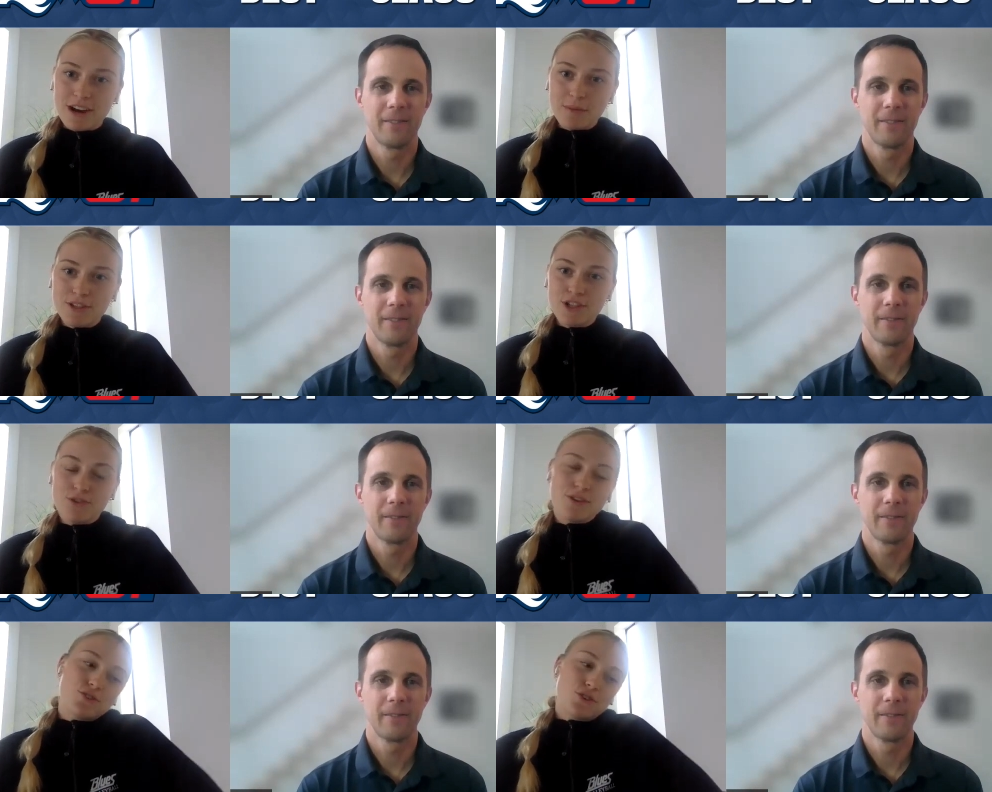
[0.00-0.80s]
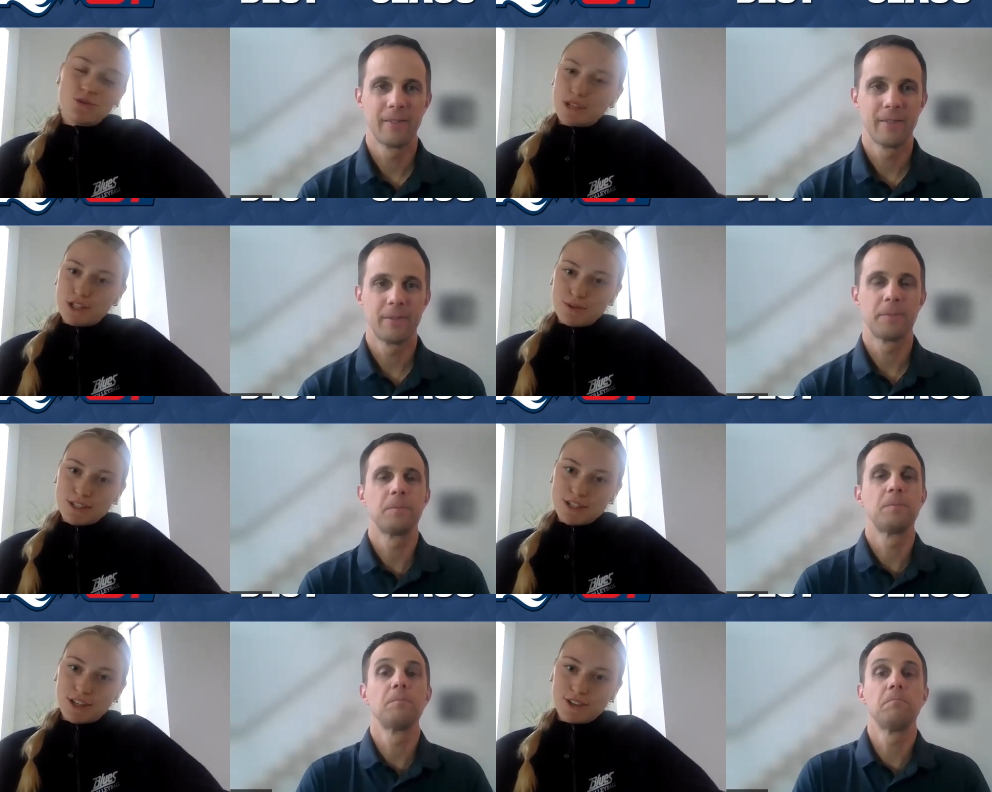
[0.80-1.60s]
Speaker 1: that are able to do it so you can do
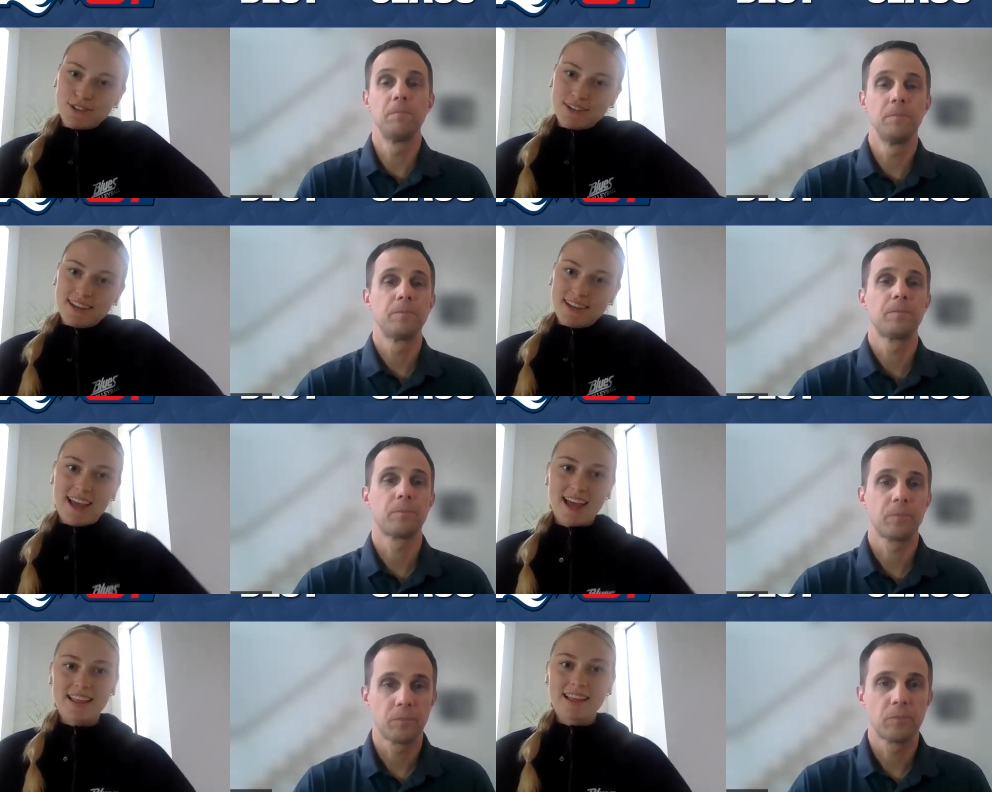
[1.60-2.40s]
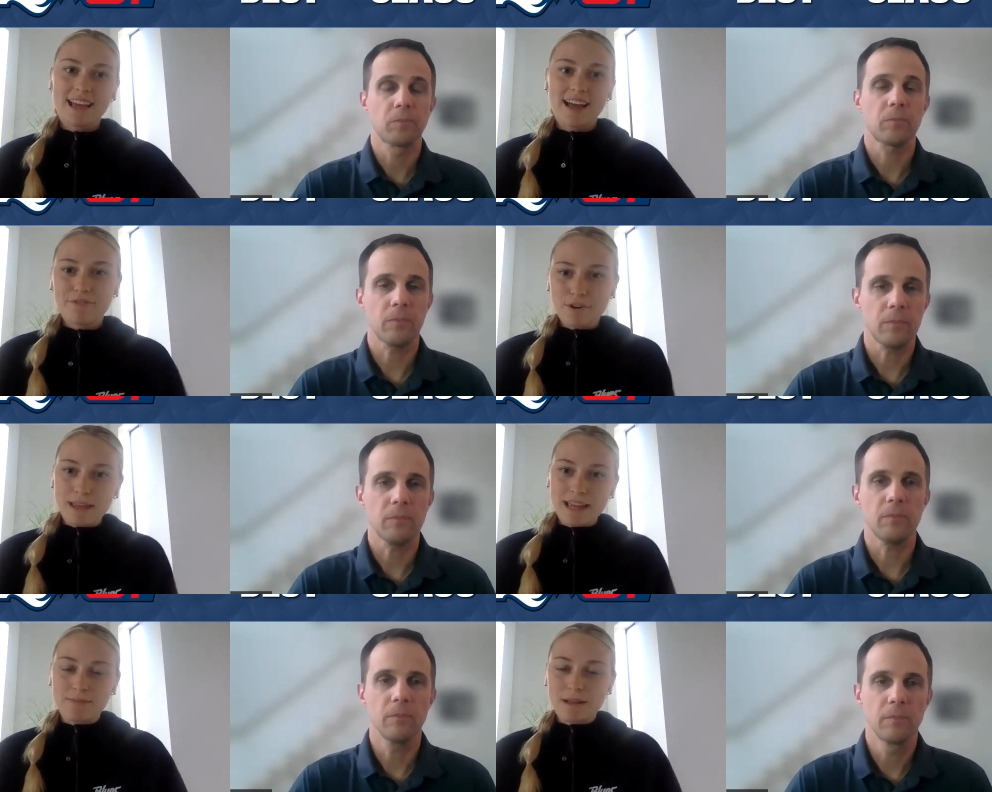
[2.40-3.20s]
it too and i think that for
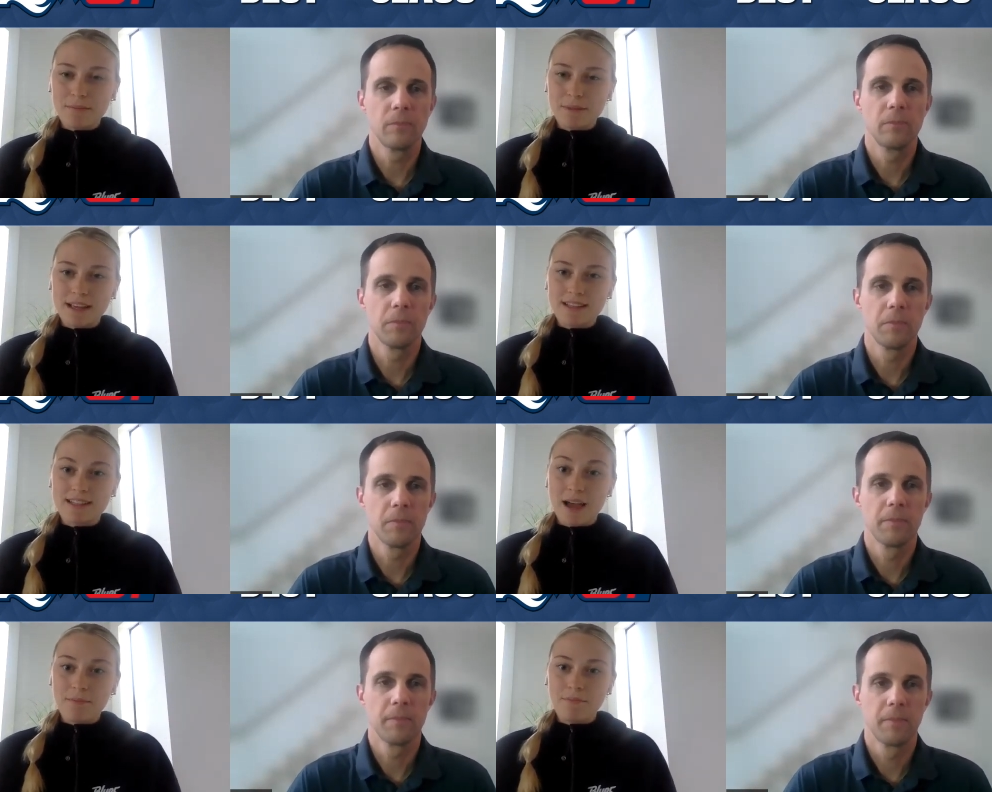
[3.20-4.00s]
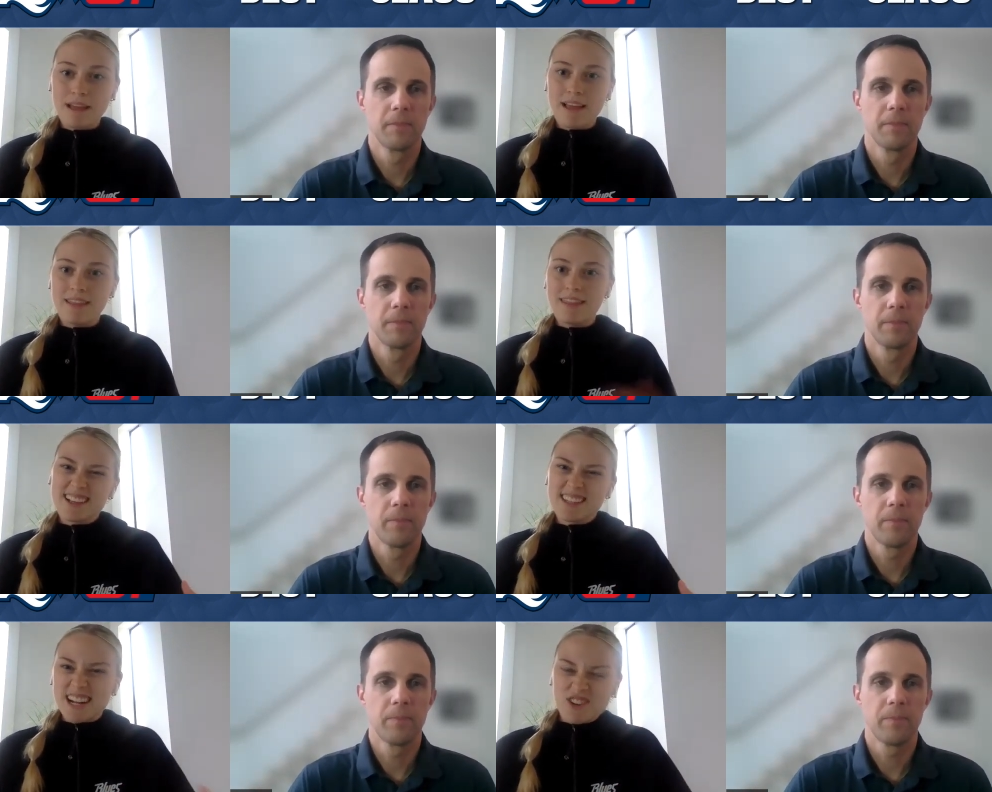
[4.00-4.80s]
me has been a big step and
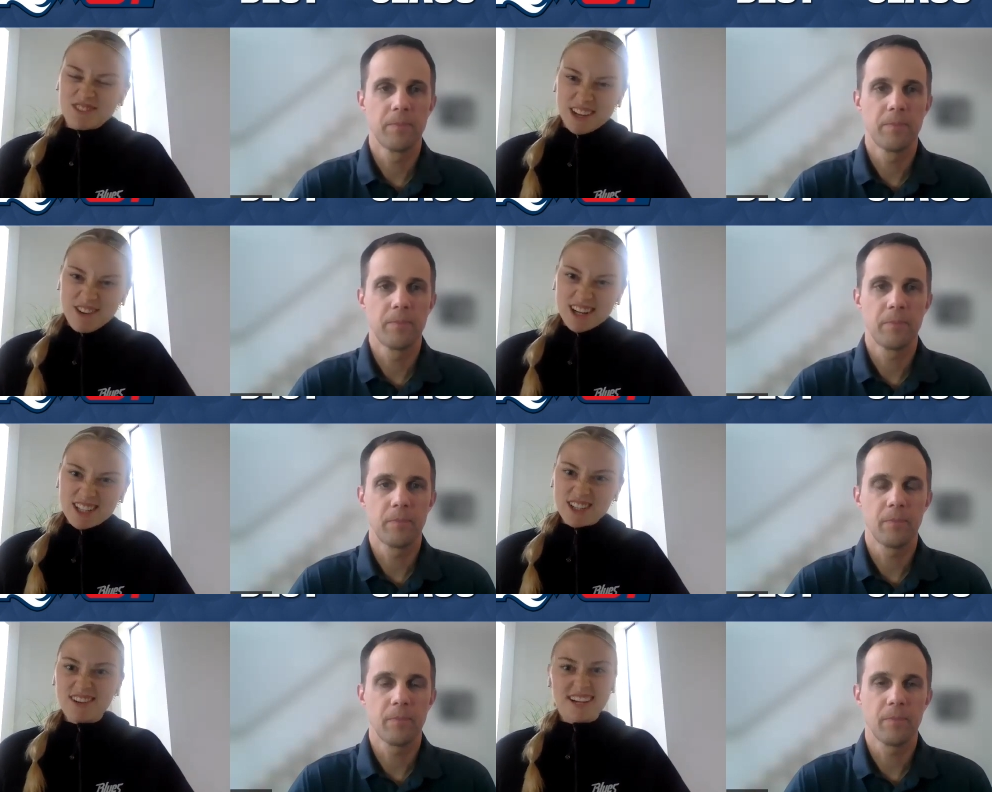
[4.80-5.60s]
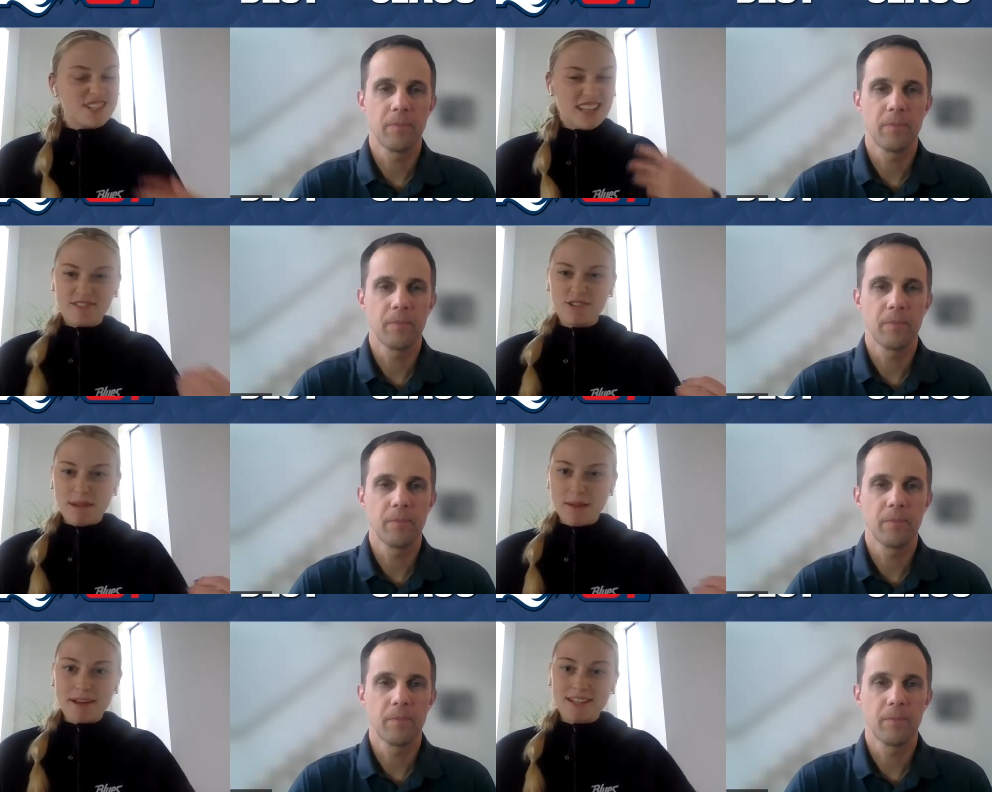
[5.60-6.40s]
things that i don't really want to do i just have to remind